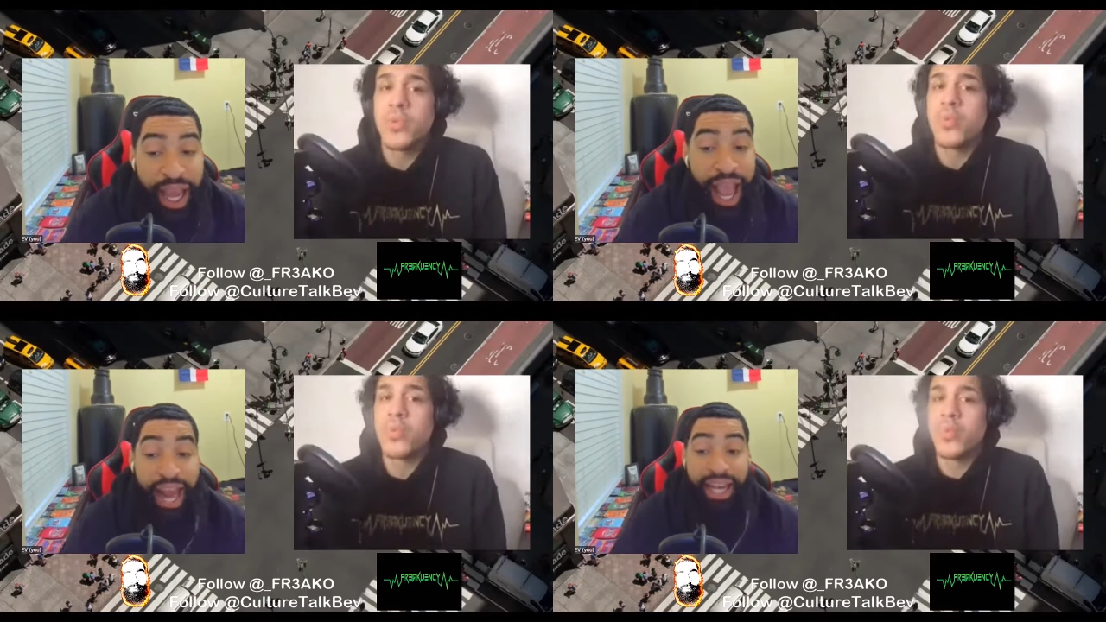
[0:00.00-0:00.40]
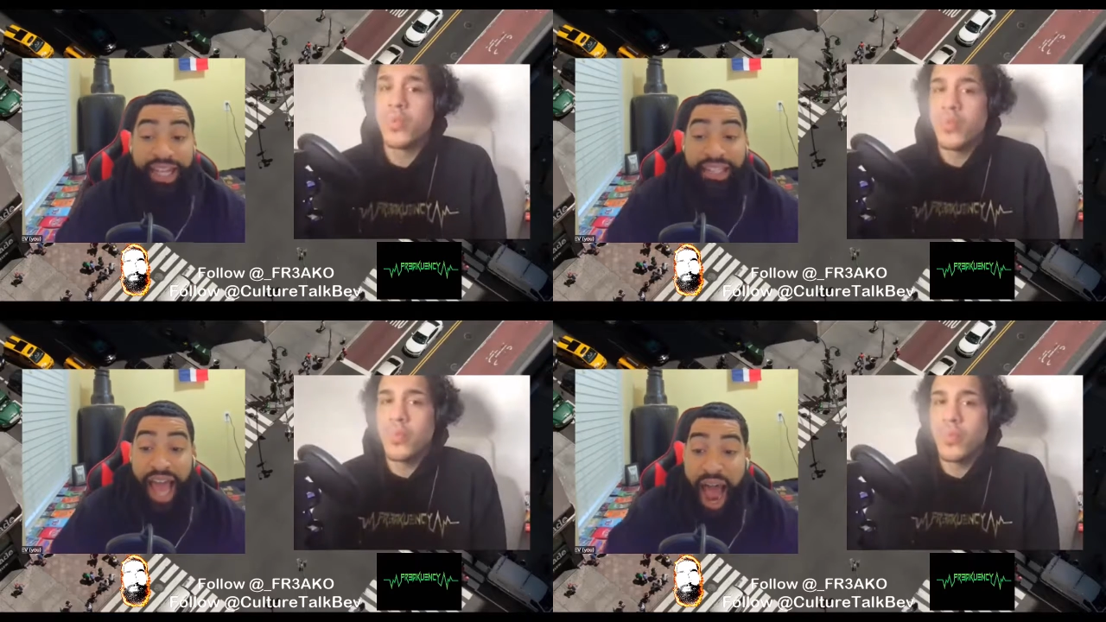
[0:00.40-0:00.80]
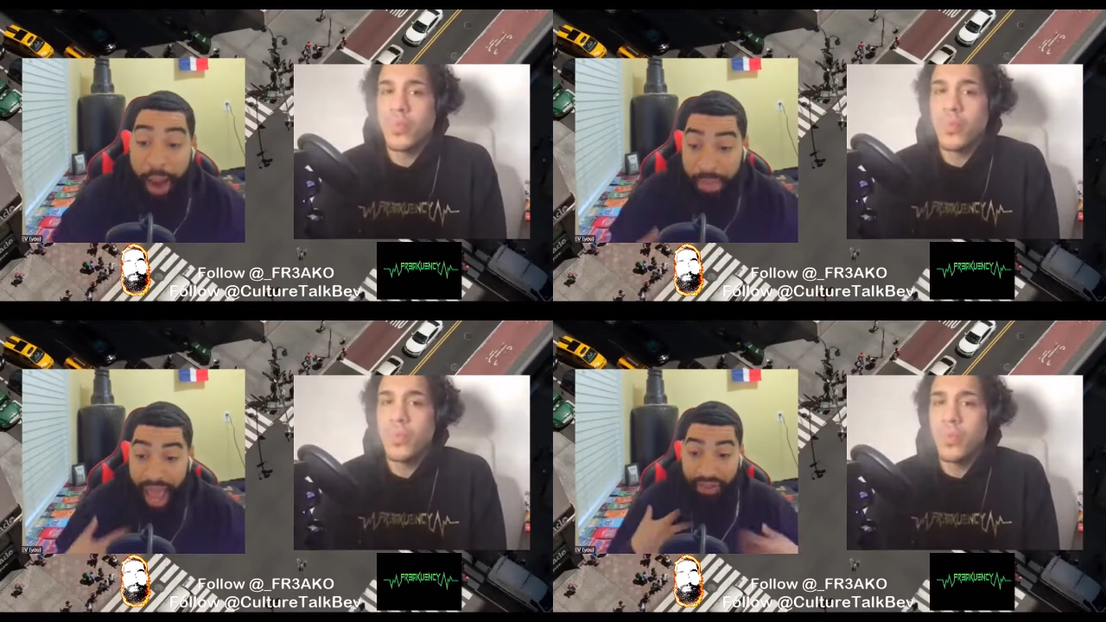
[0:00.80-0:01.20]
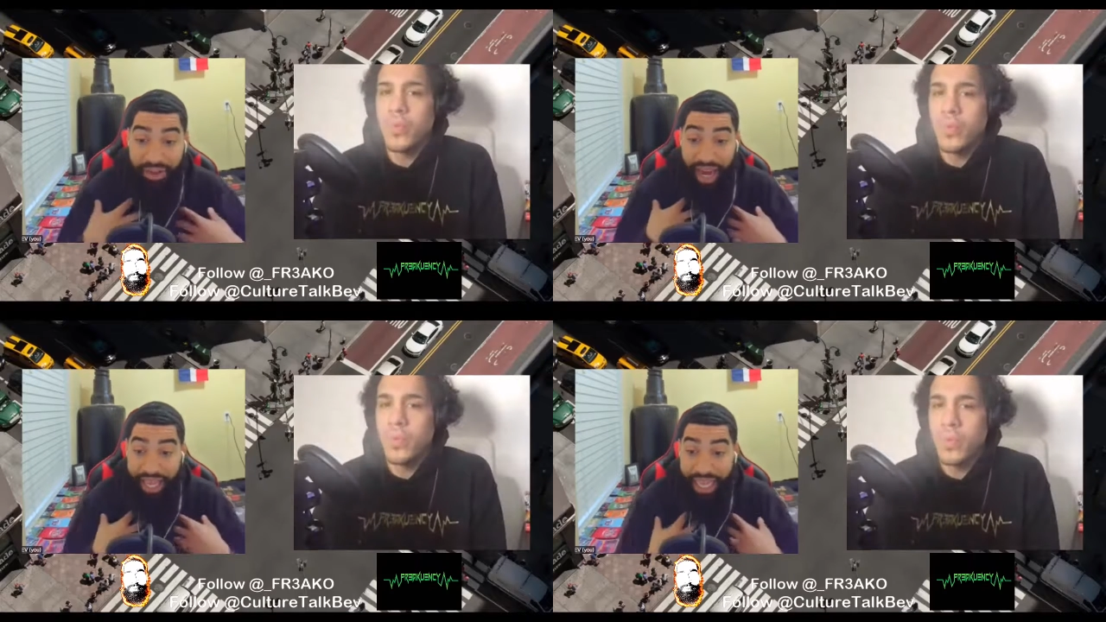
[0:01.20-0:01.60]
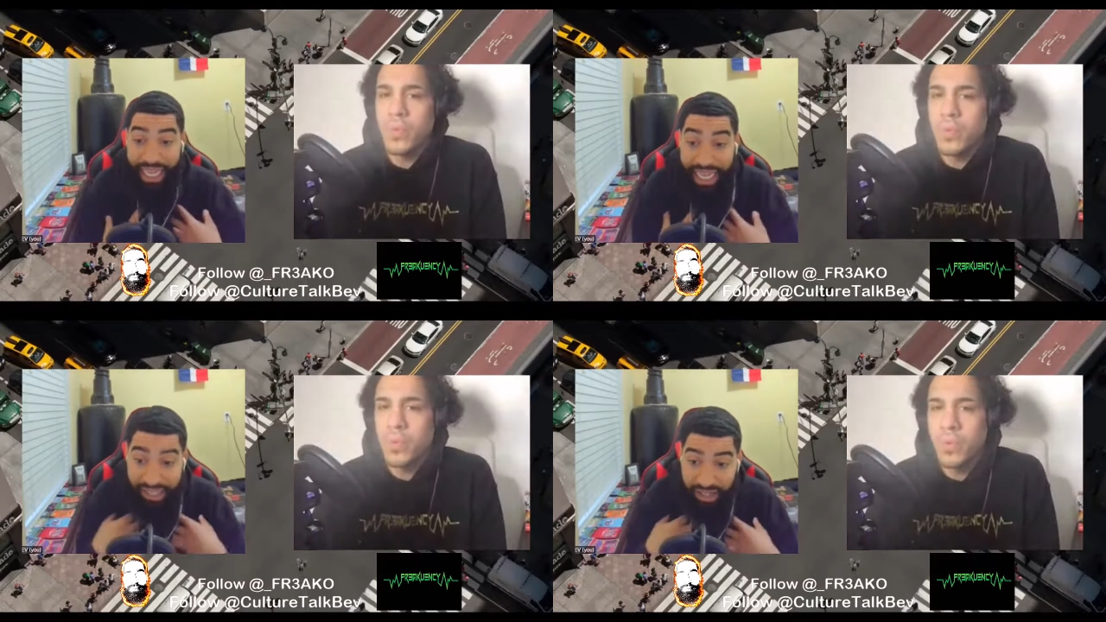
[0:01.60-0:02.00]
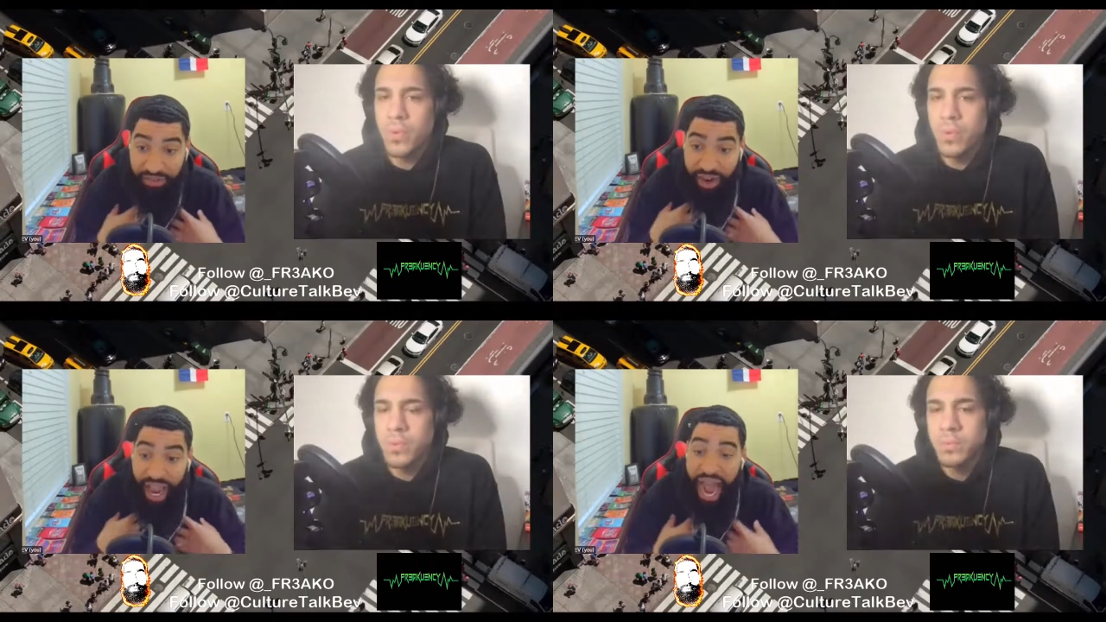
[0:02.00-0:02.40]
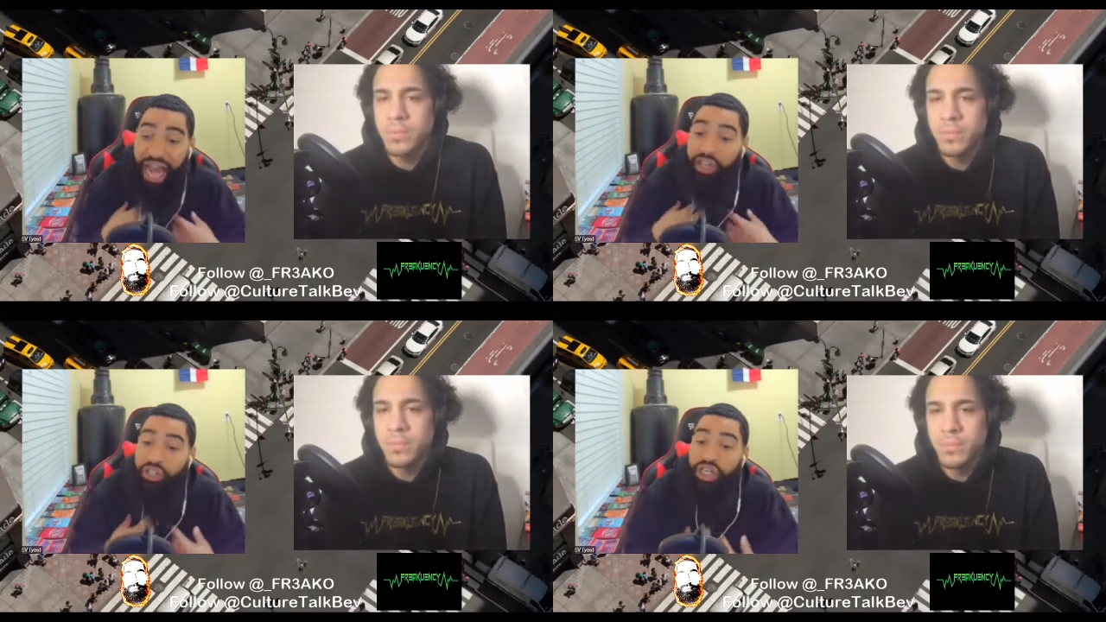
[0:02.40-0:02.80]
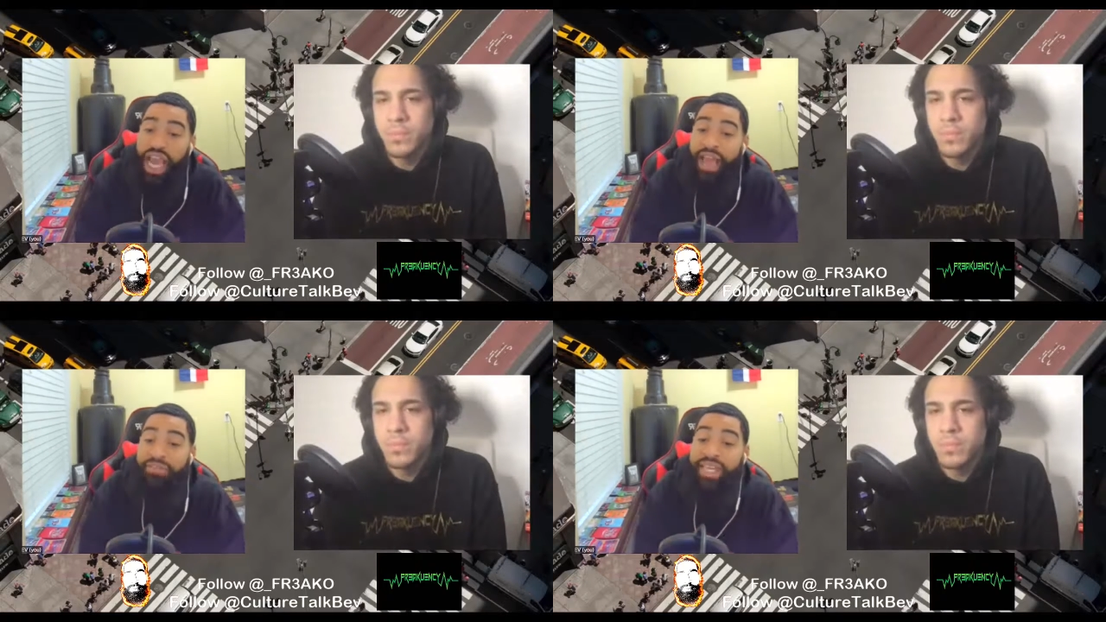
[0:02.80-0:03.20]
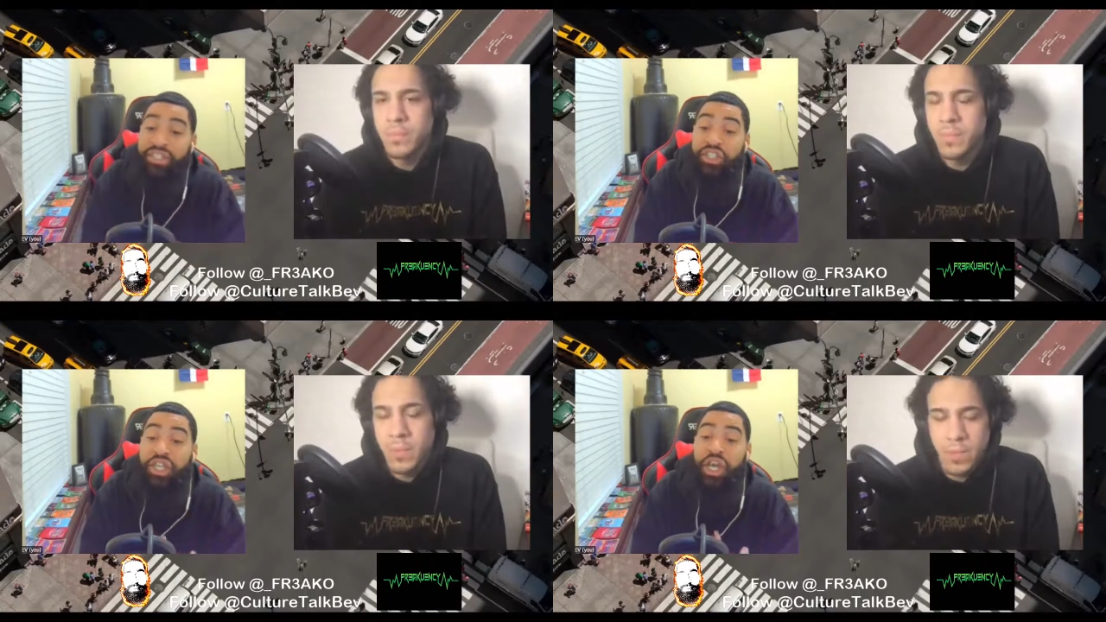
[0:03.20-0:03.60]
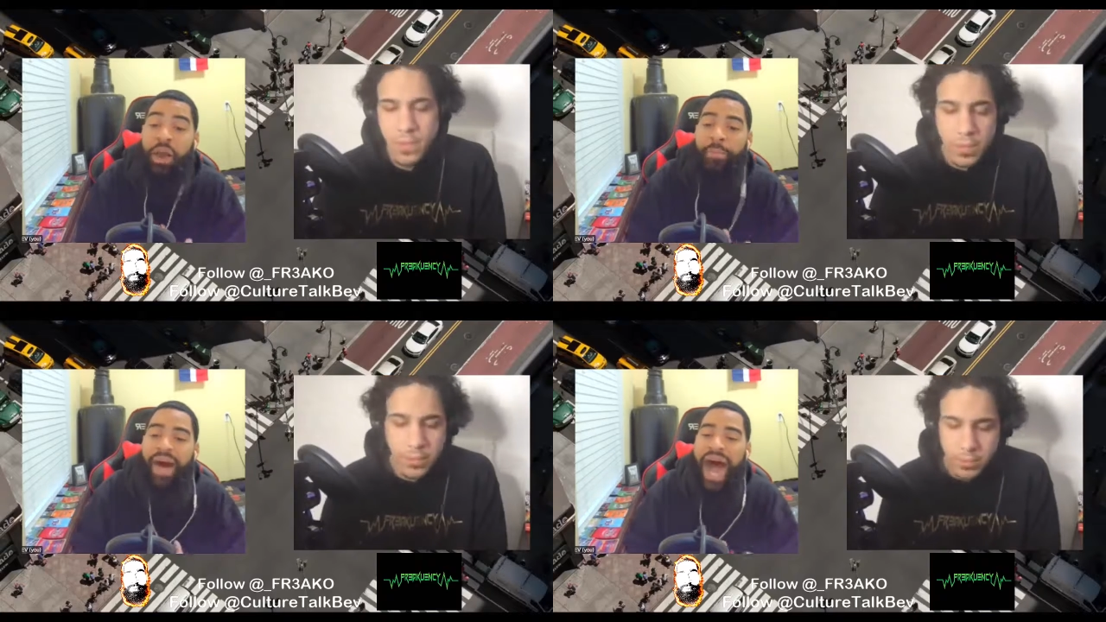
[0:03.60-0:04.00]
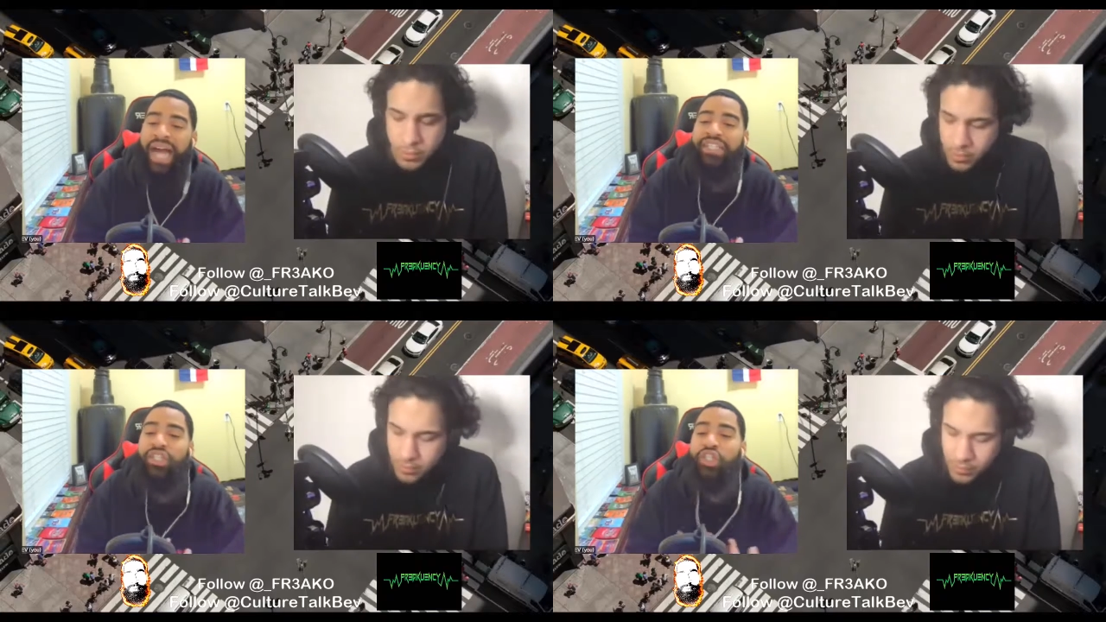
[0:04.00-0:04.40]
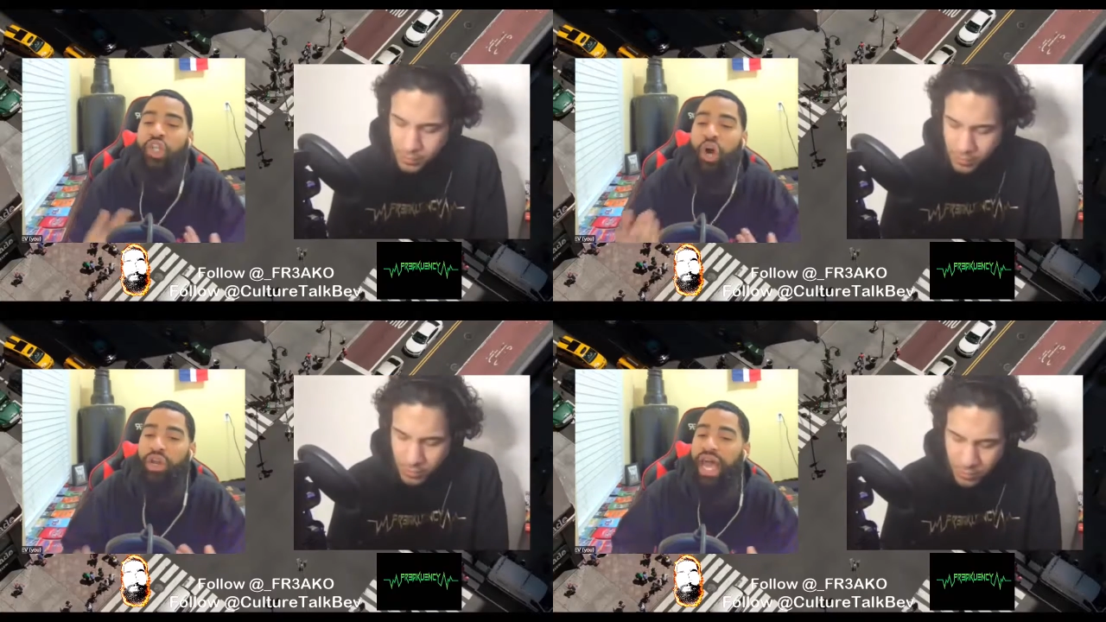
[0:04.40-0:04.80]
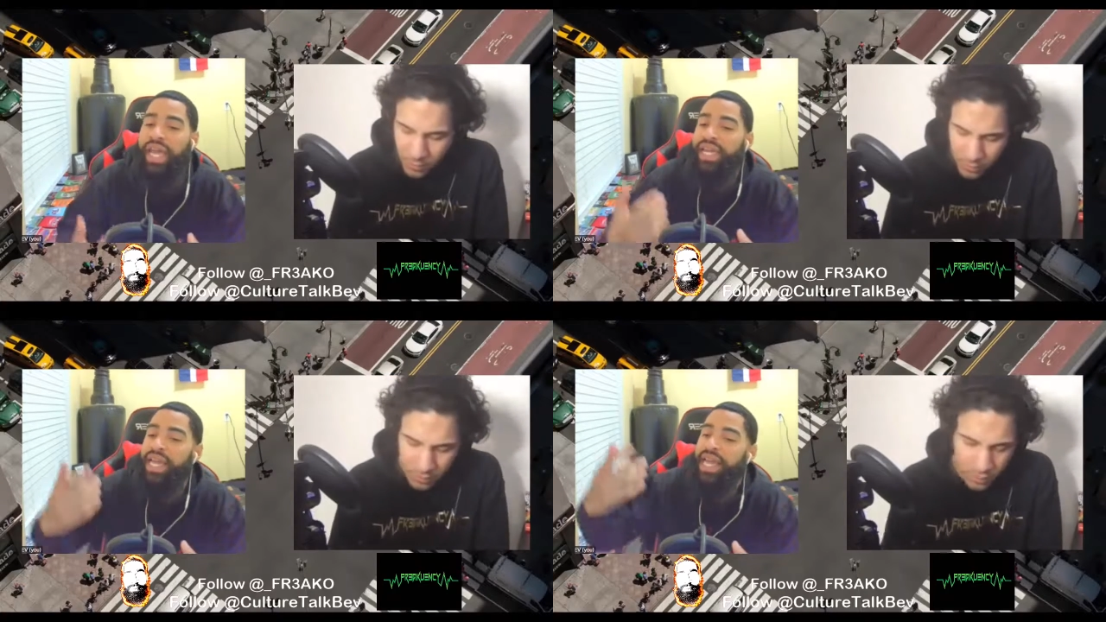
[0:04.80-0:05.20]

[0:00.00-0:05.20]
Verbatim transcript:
Speaker 1: And listen, I'm not even like a Geechi fan. I usually have Geechi, but I just know like